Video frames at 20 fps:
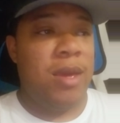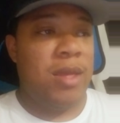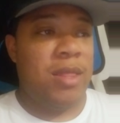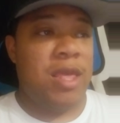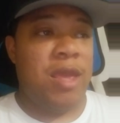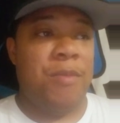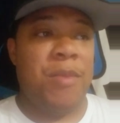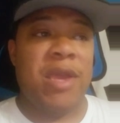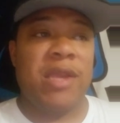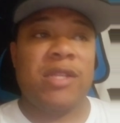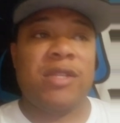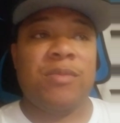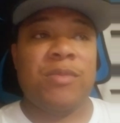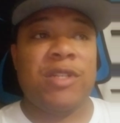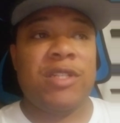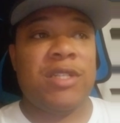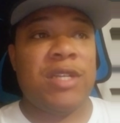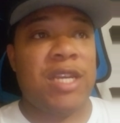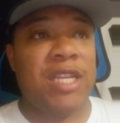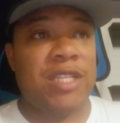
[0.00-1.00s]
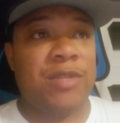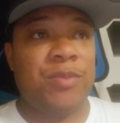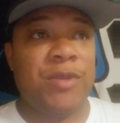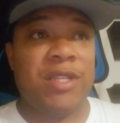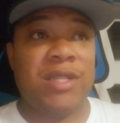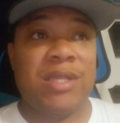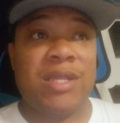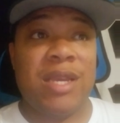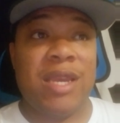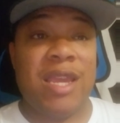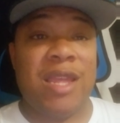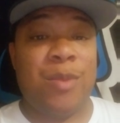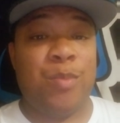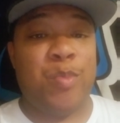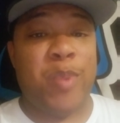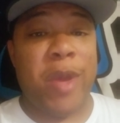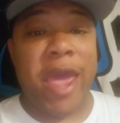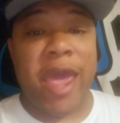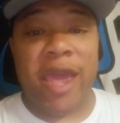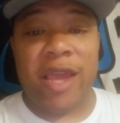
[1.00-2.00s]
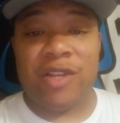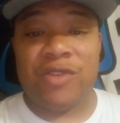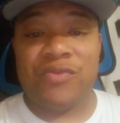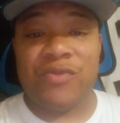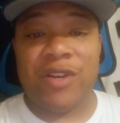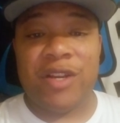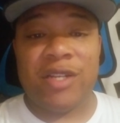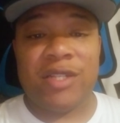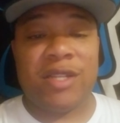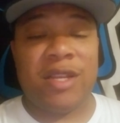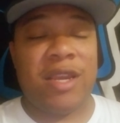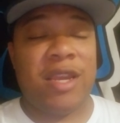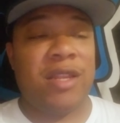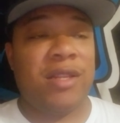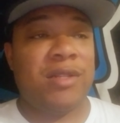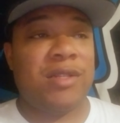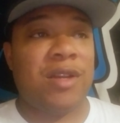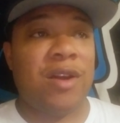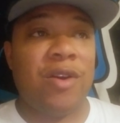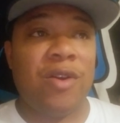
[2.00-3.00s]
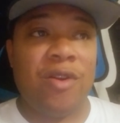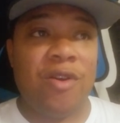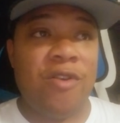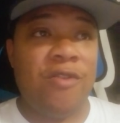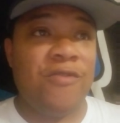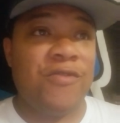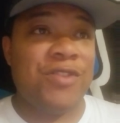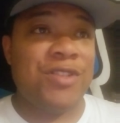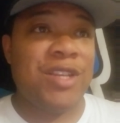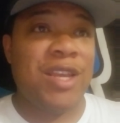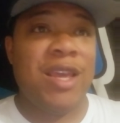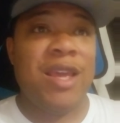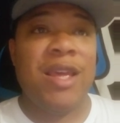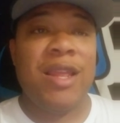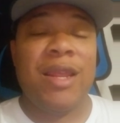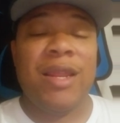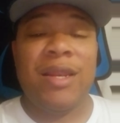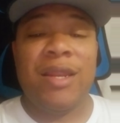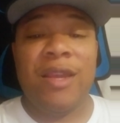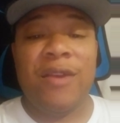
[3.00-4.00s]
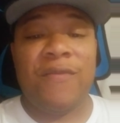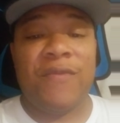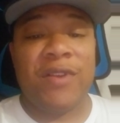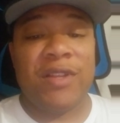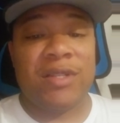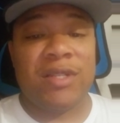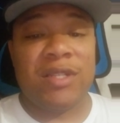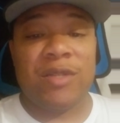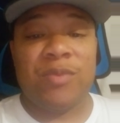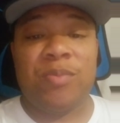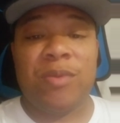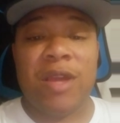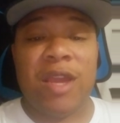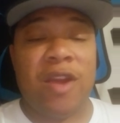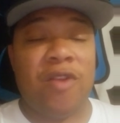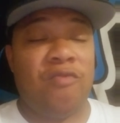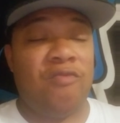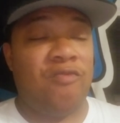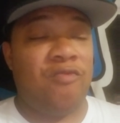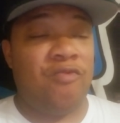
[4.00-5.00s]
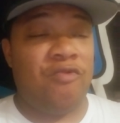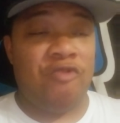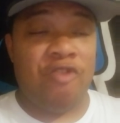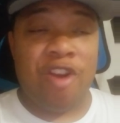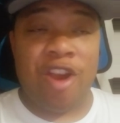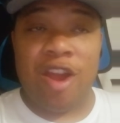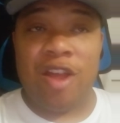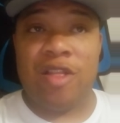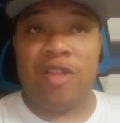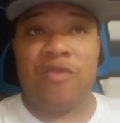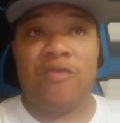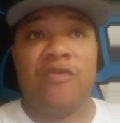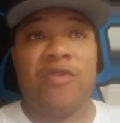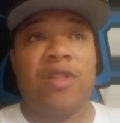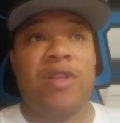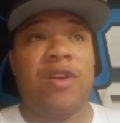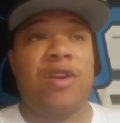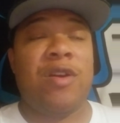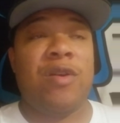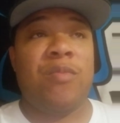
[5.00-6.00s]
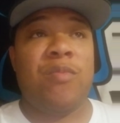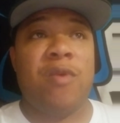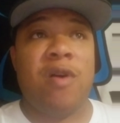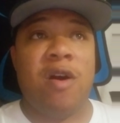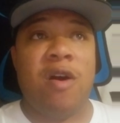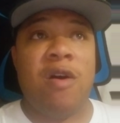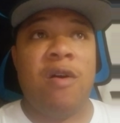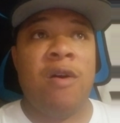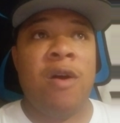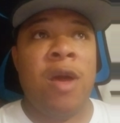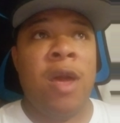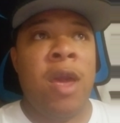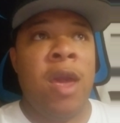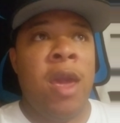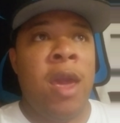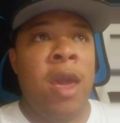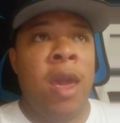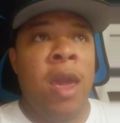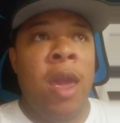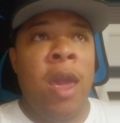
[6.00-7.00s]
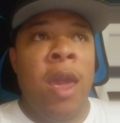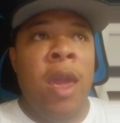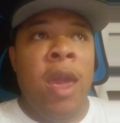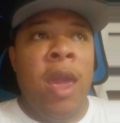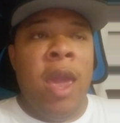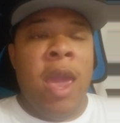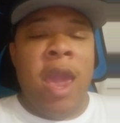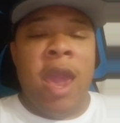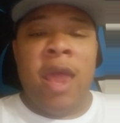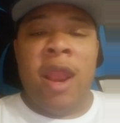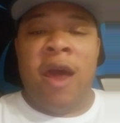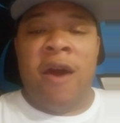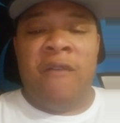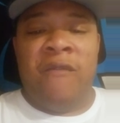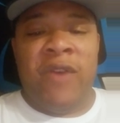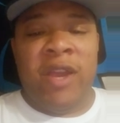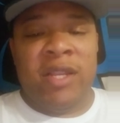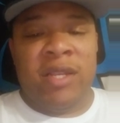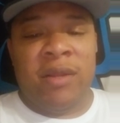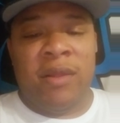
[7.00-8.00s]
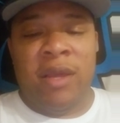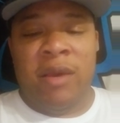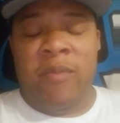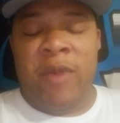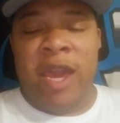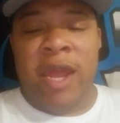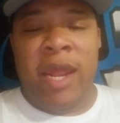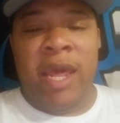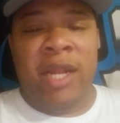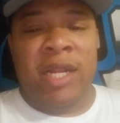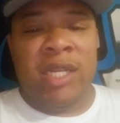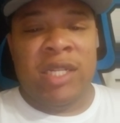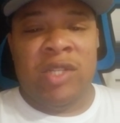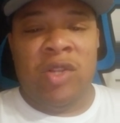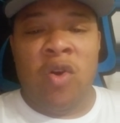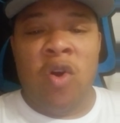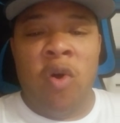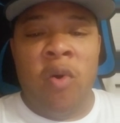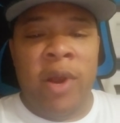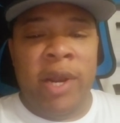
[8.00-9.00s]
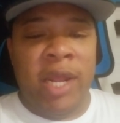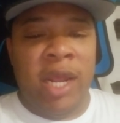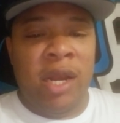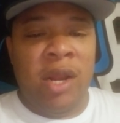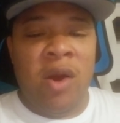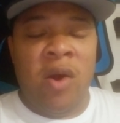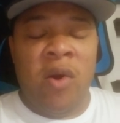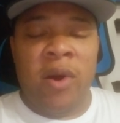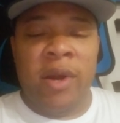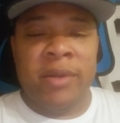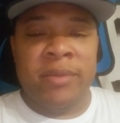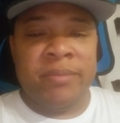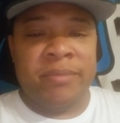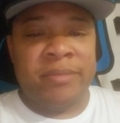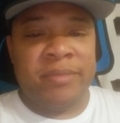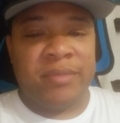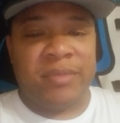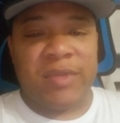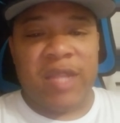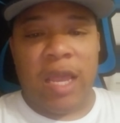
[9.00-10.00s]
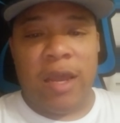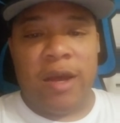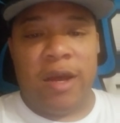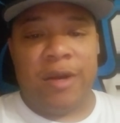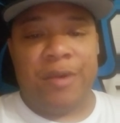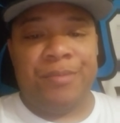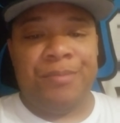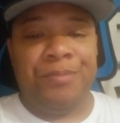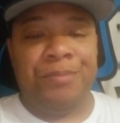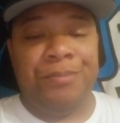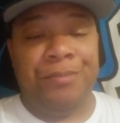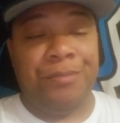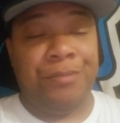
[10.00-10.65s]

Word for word: They made some adjustments. They're getting pass rush. They're getting turnovers. The defense is playing really, really good ball. And offensively, man, they just doing what they're doing. Um,